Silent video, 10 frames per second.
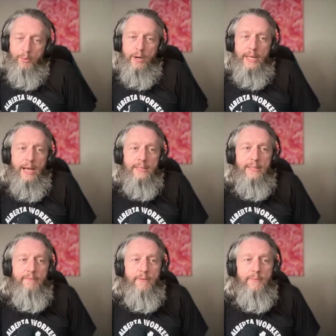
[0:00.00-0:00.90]

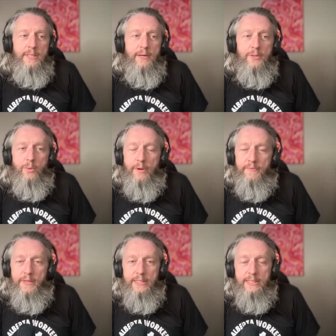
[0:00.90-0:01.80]
broadcasting from the territory of
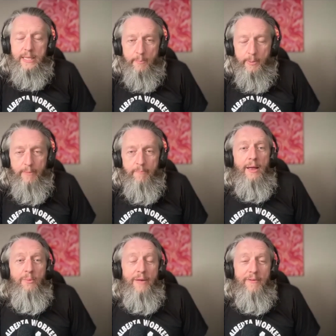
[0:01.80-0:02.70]
the Niitsitapi.
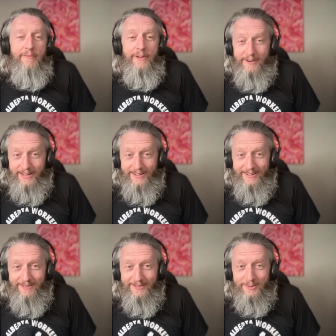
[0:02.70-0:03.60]
And we have a very
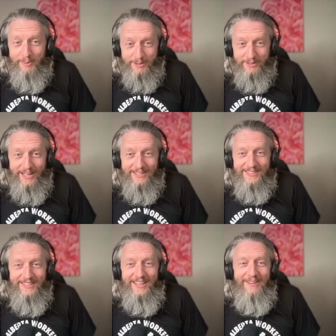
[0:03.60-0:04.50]
special
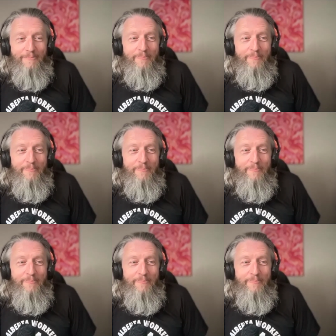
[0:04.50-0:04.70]
guest today.